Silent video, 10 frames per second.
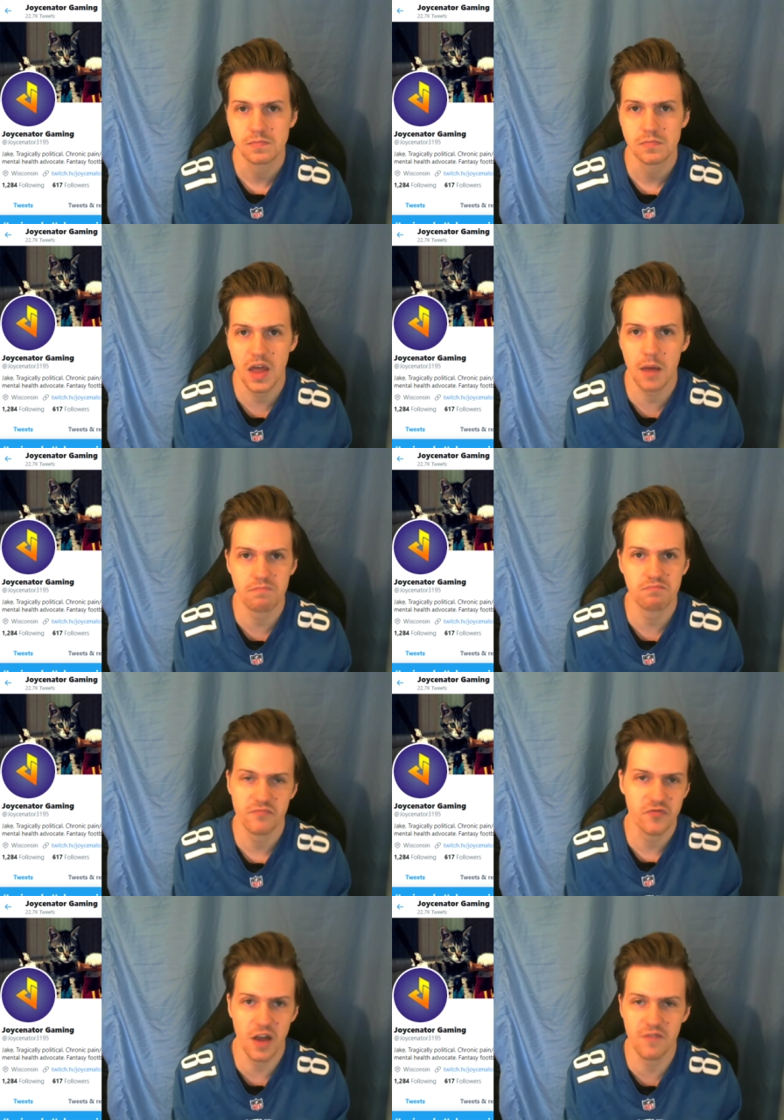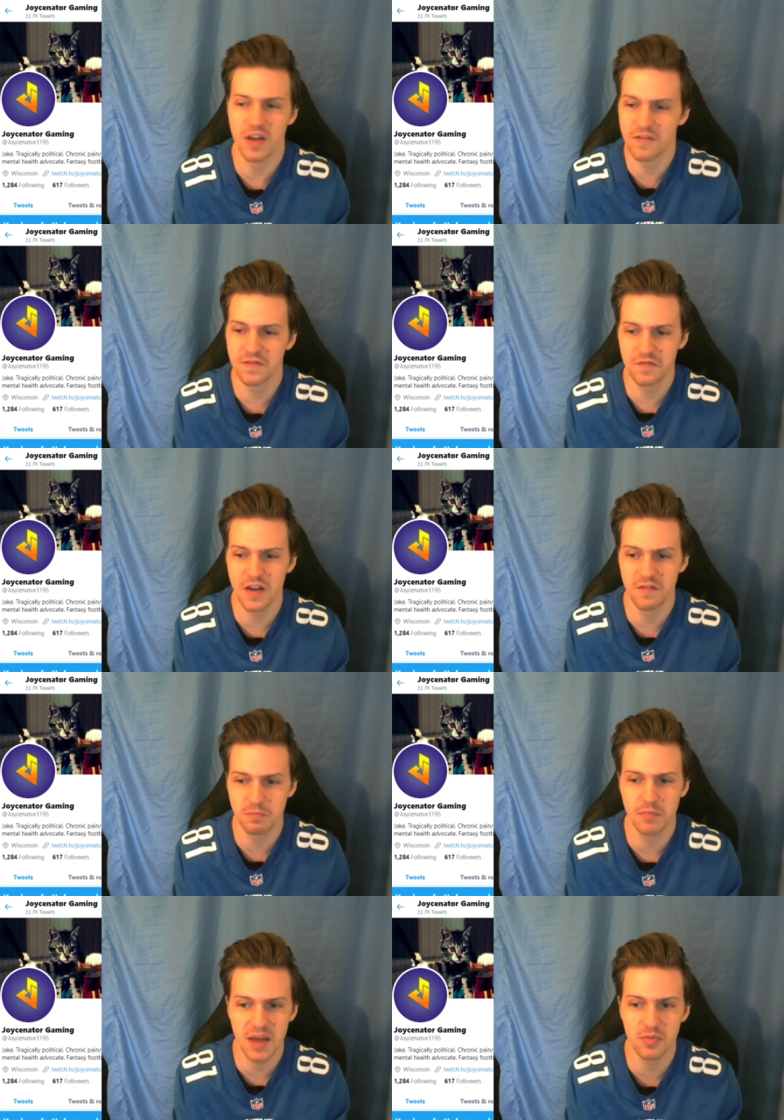Yep. If if if
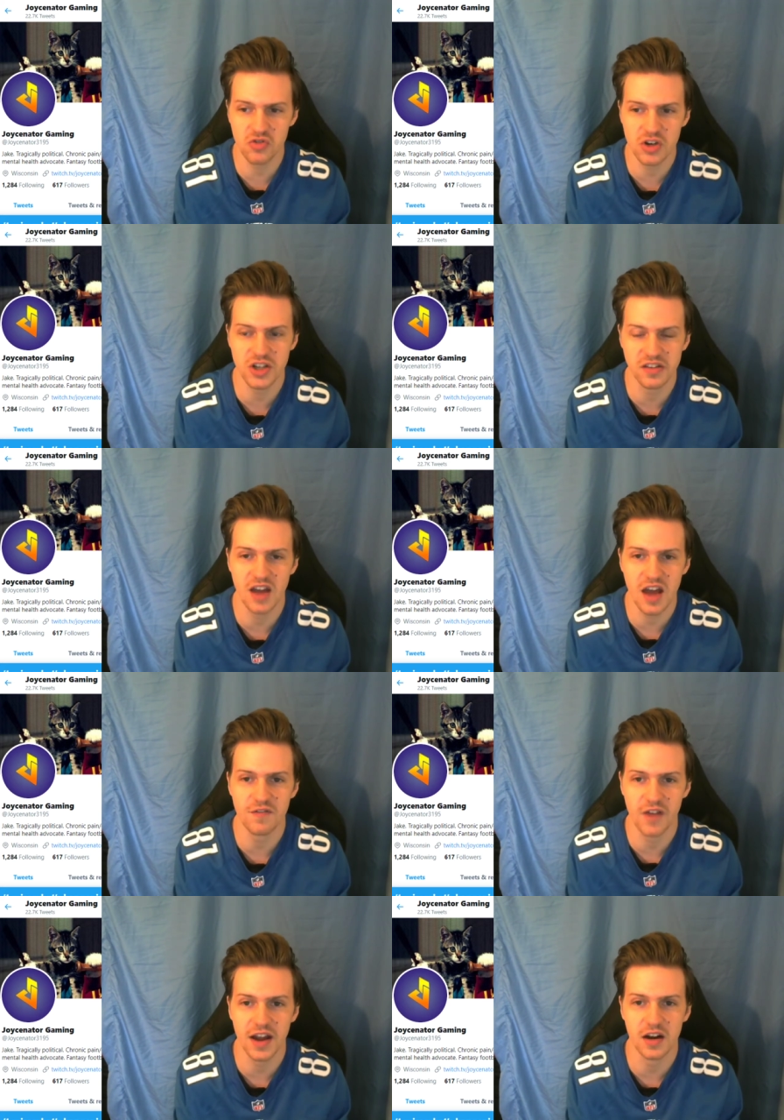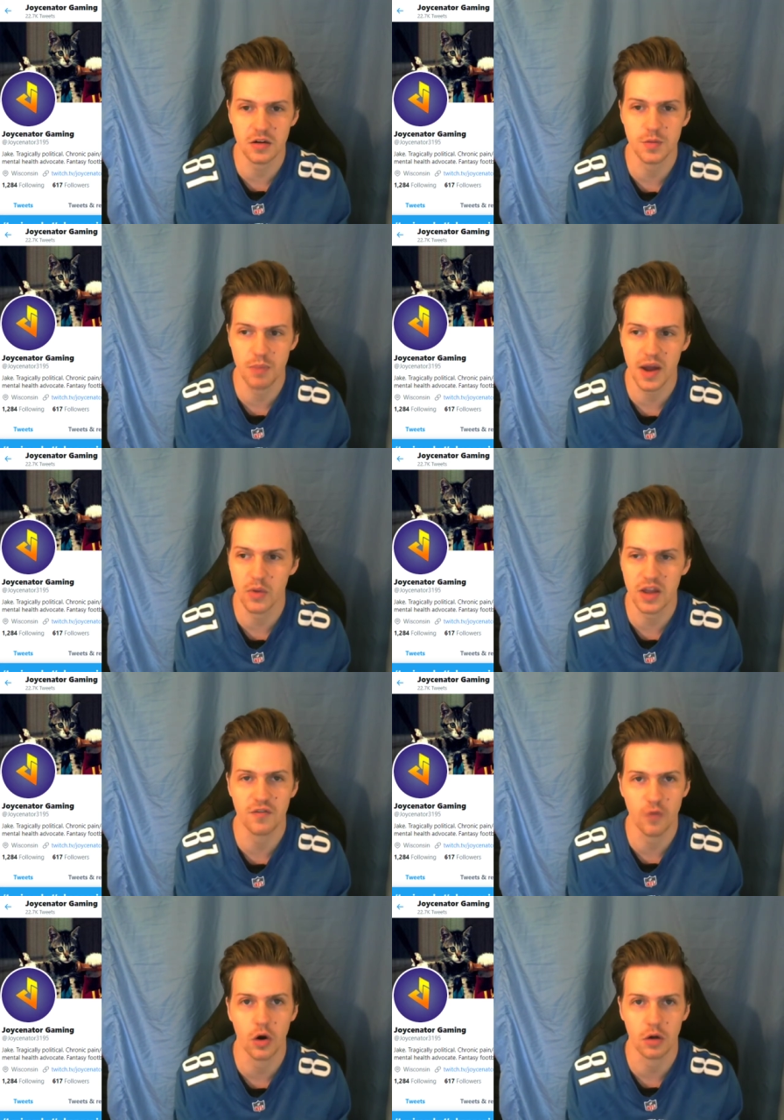Matt is not fired by week
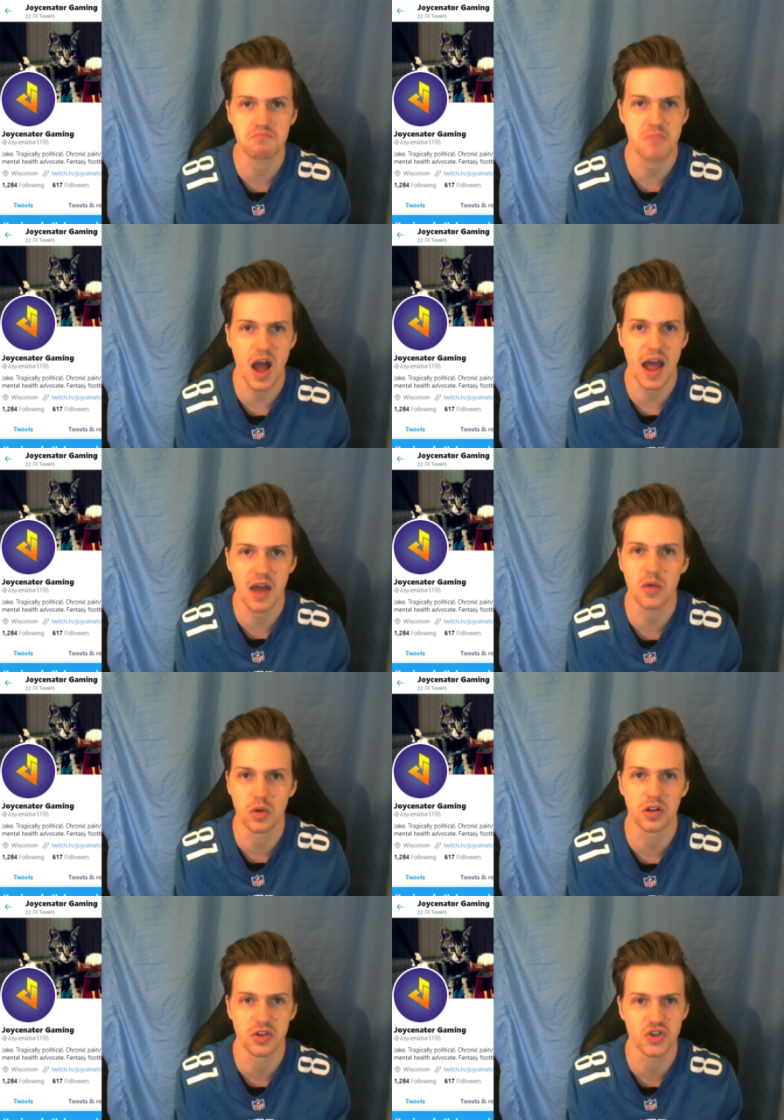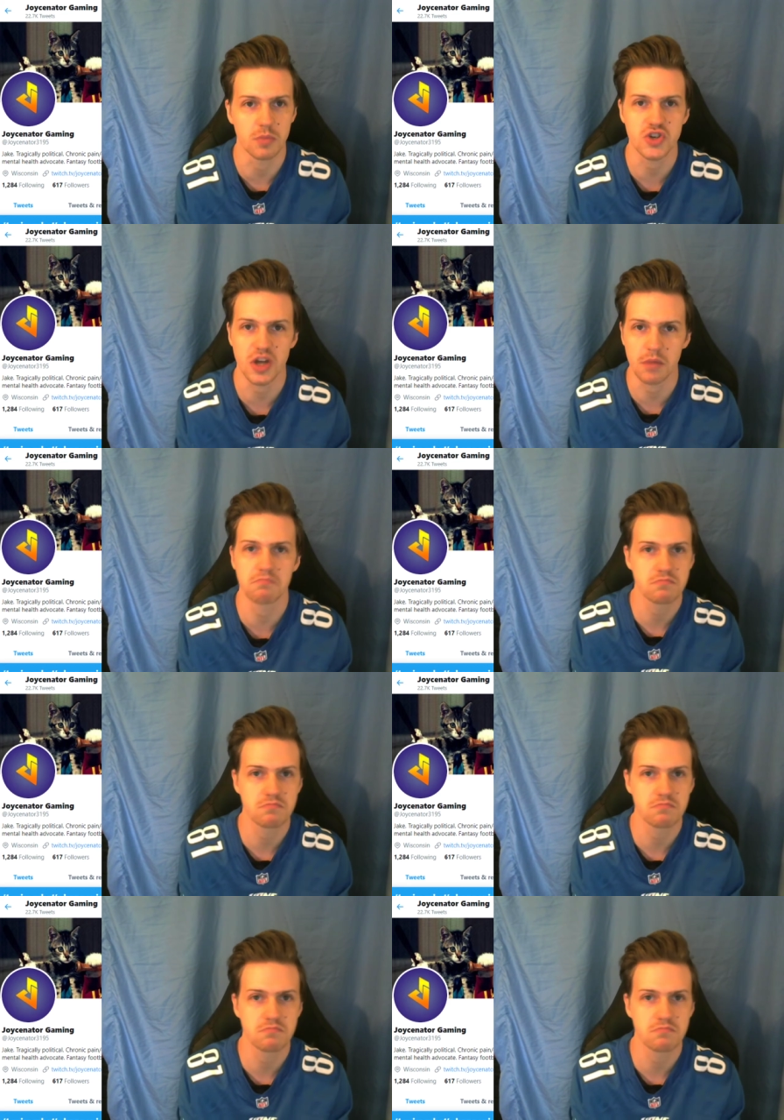four, I will jump ship